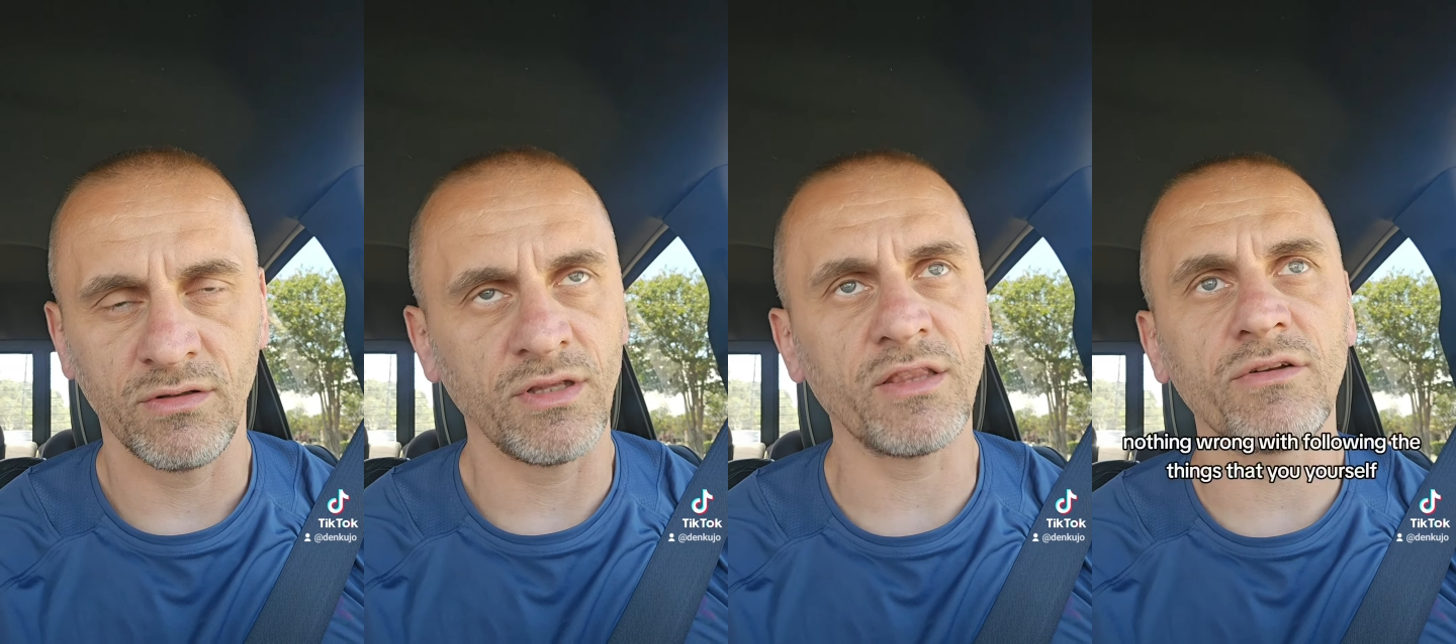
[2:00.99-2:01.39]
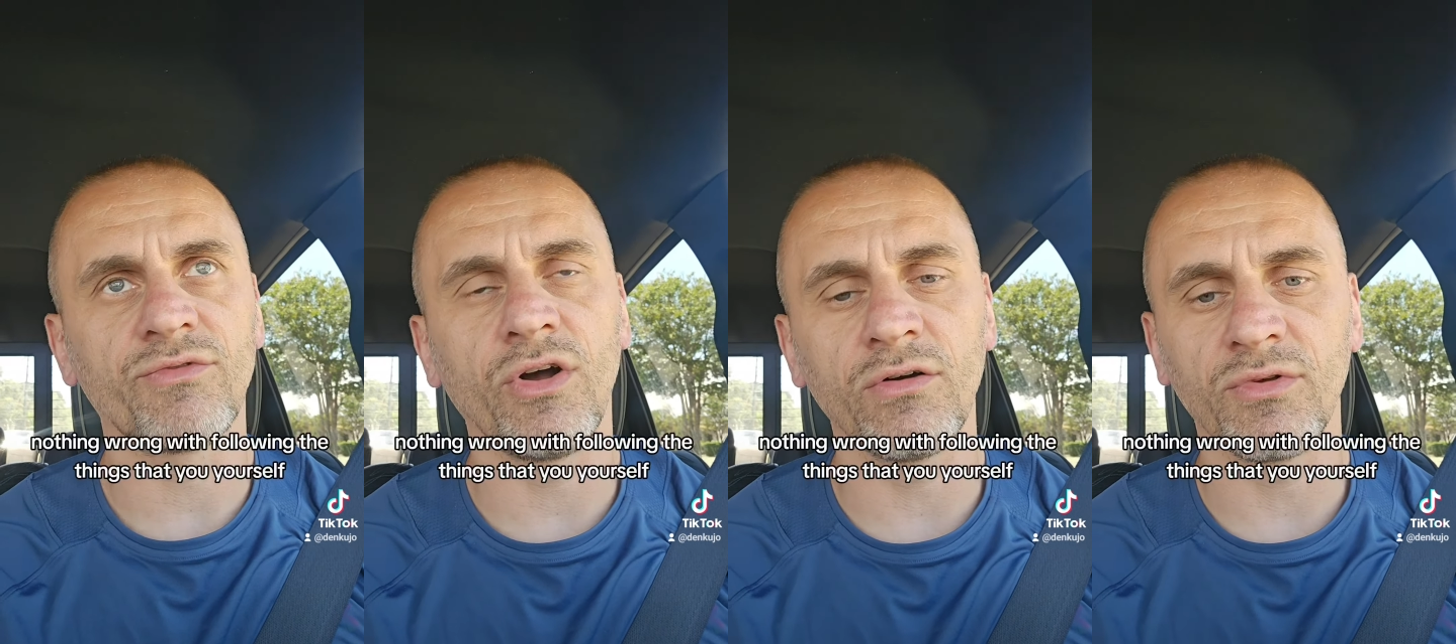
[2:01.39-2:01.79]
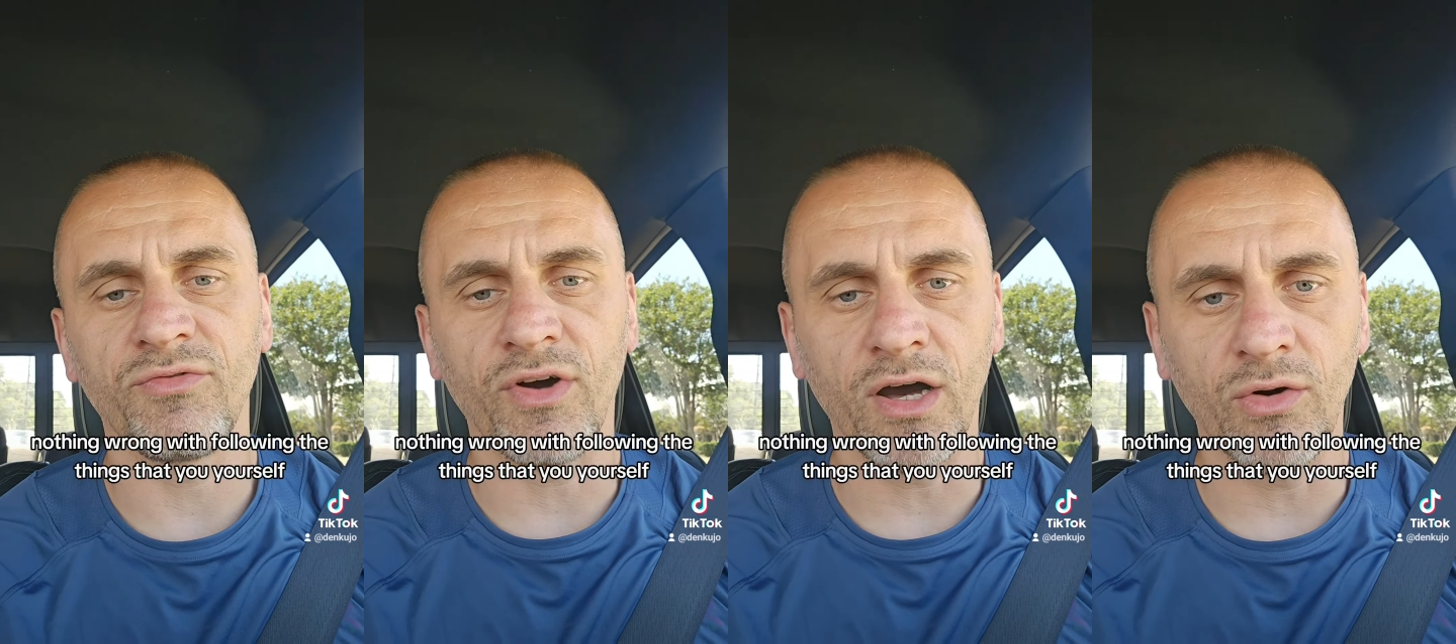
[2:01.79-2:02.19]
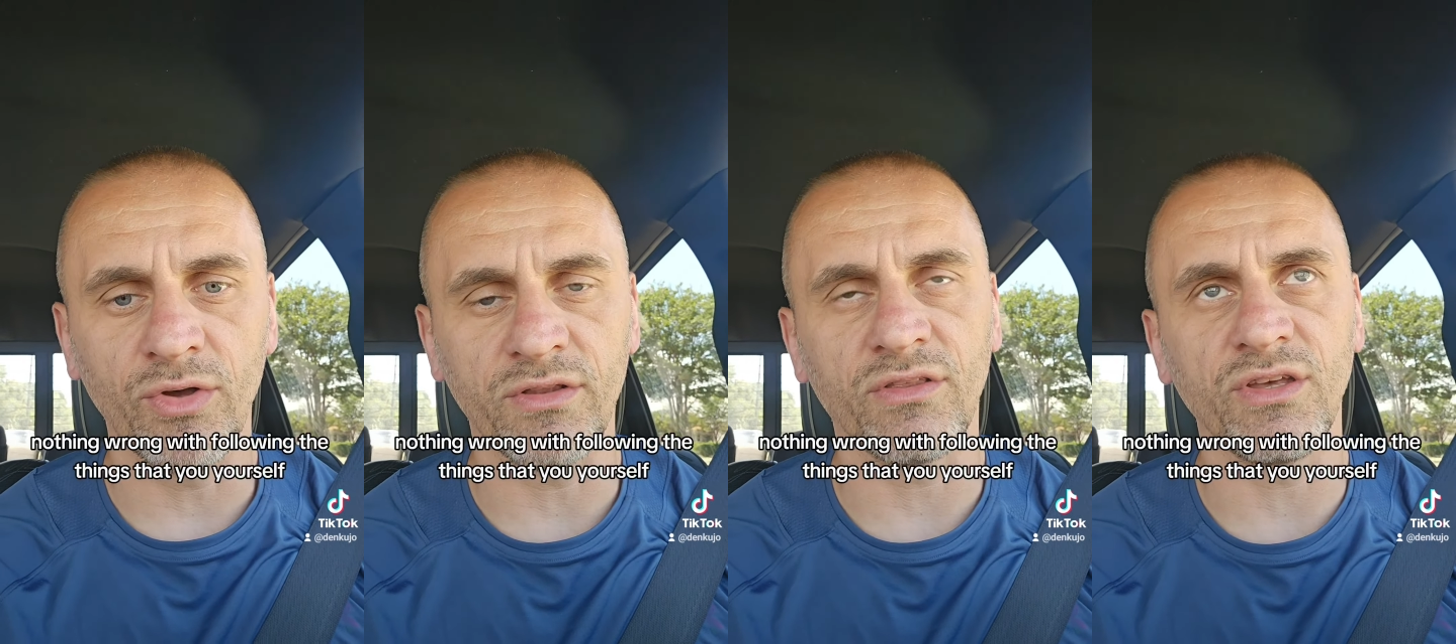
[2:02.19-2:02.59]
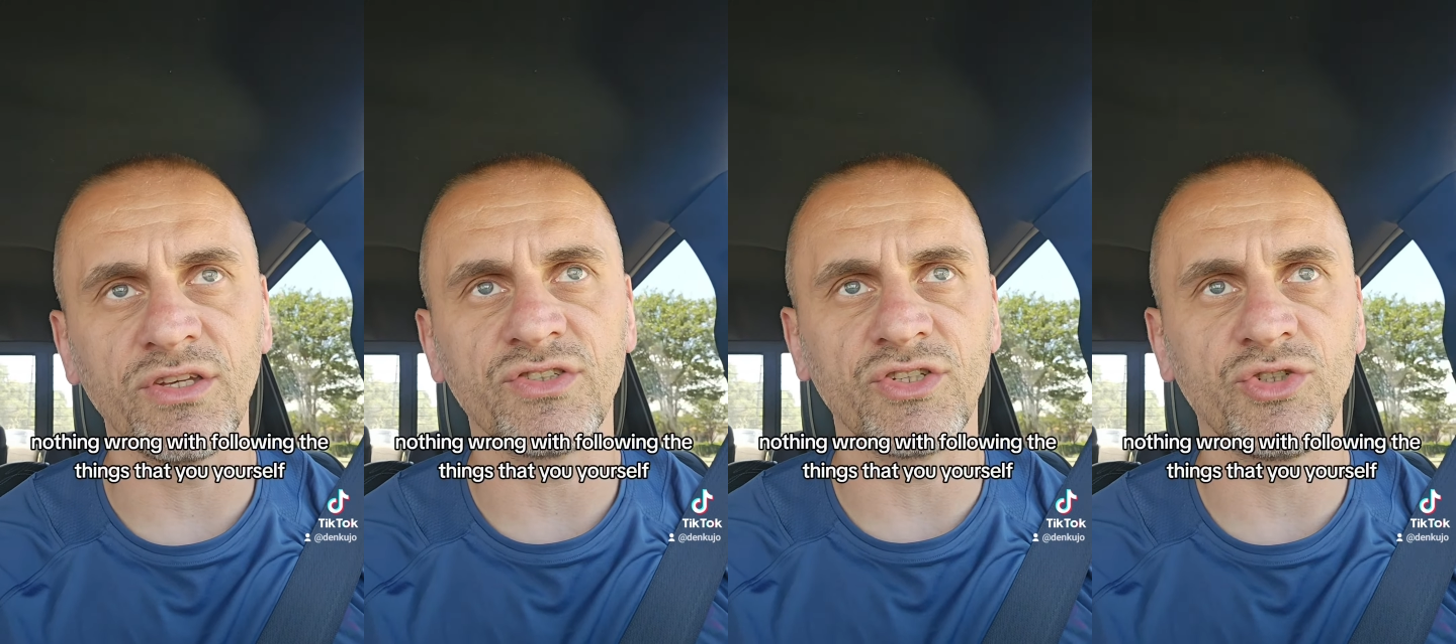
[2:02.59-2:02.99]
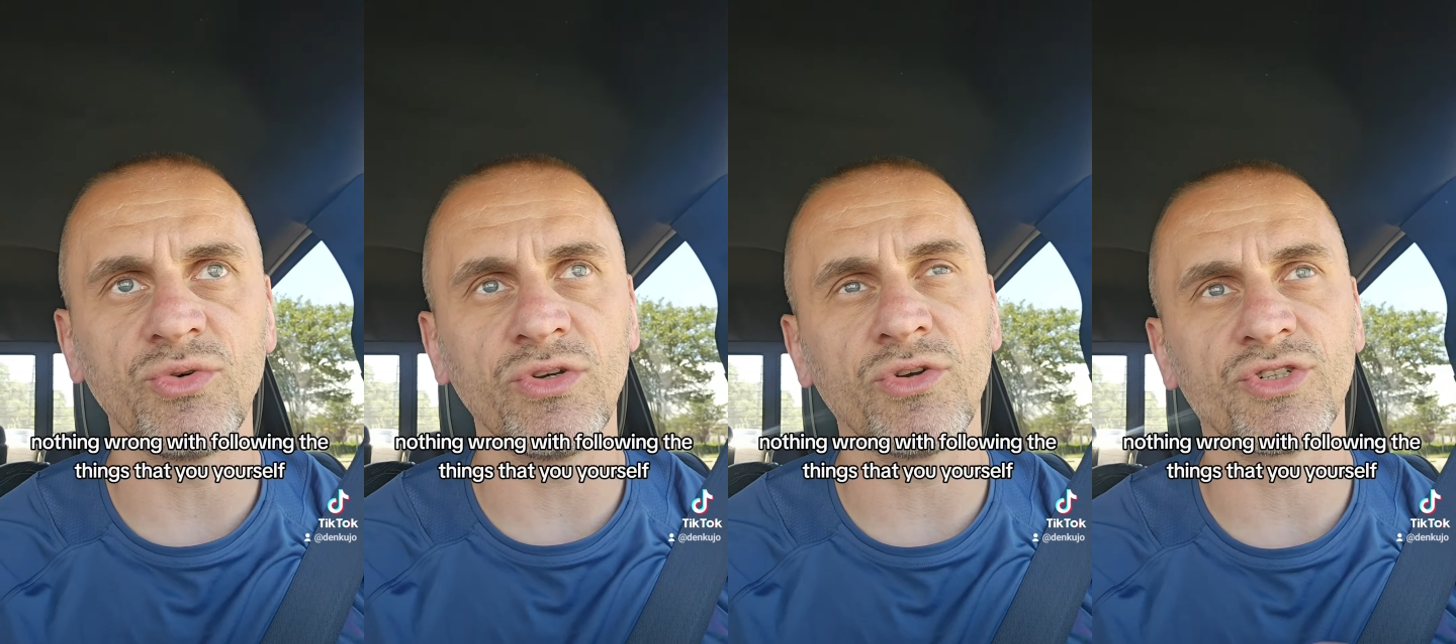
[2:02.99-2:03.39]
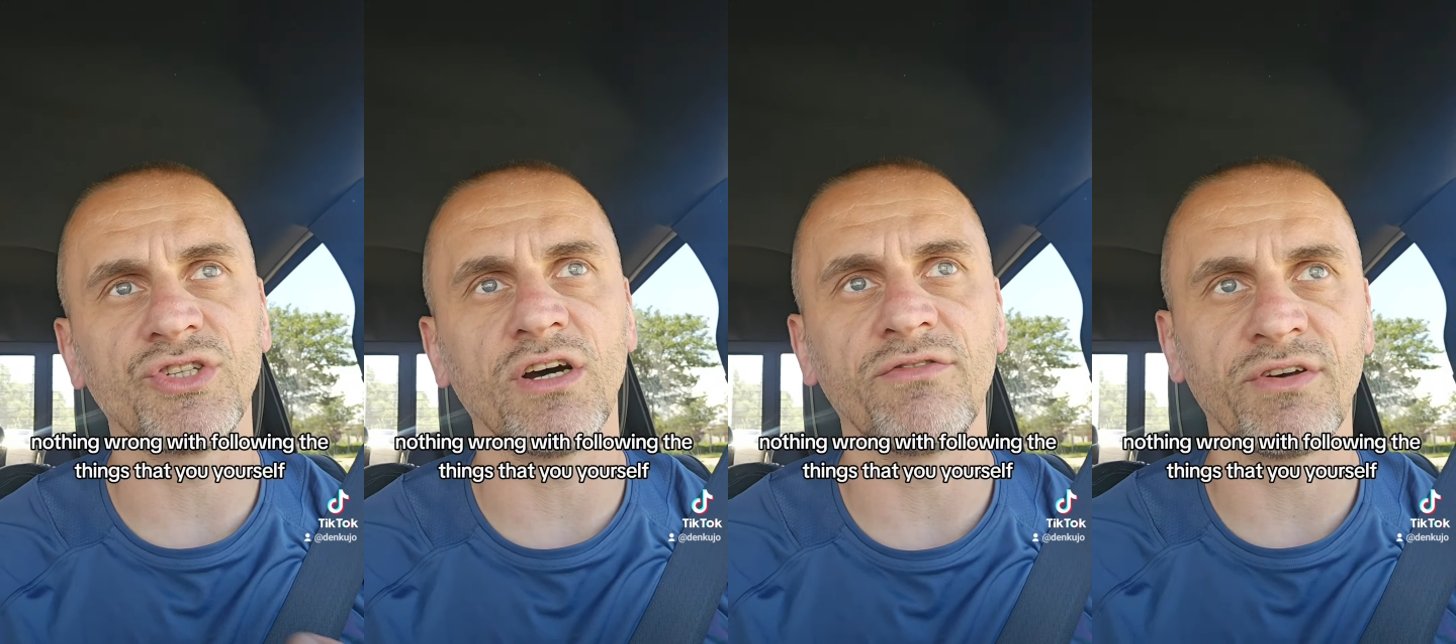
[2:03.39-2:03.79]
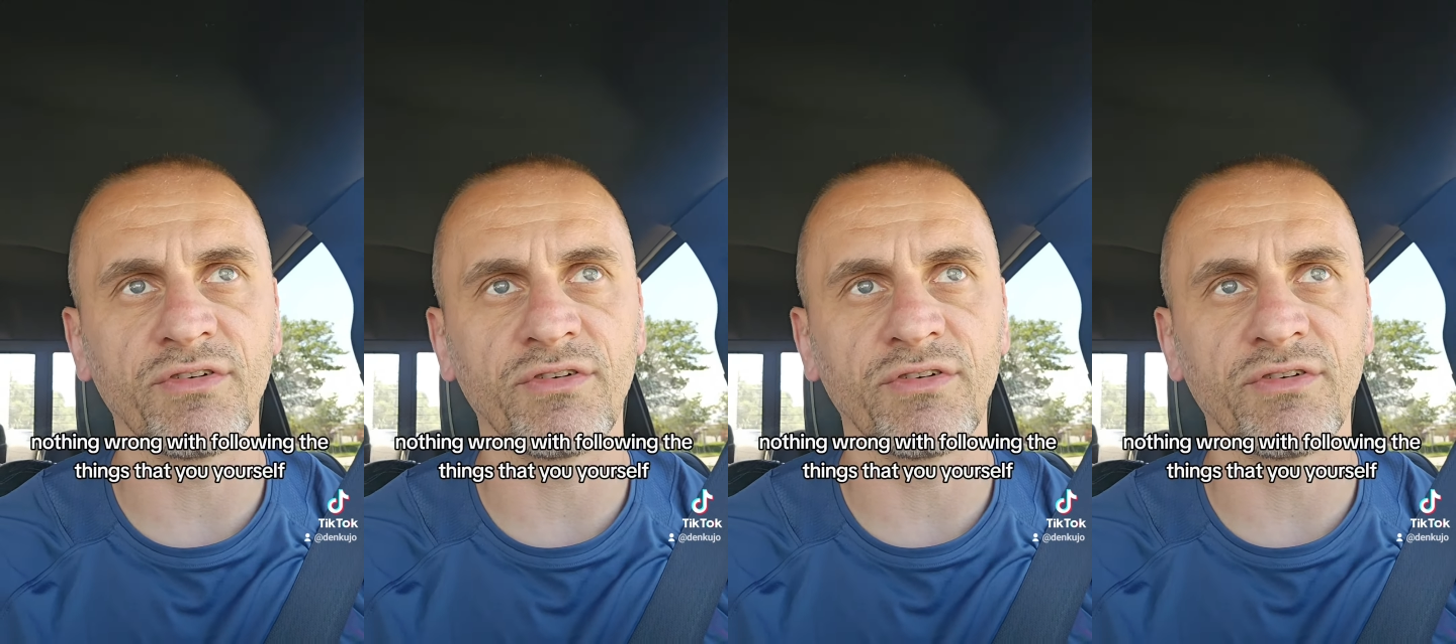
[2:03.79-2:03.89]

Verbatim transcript: Nothing wrong with following the things that you yourself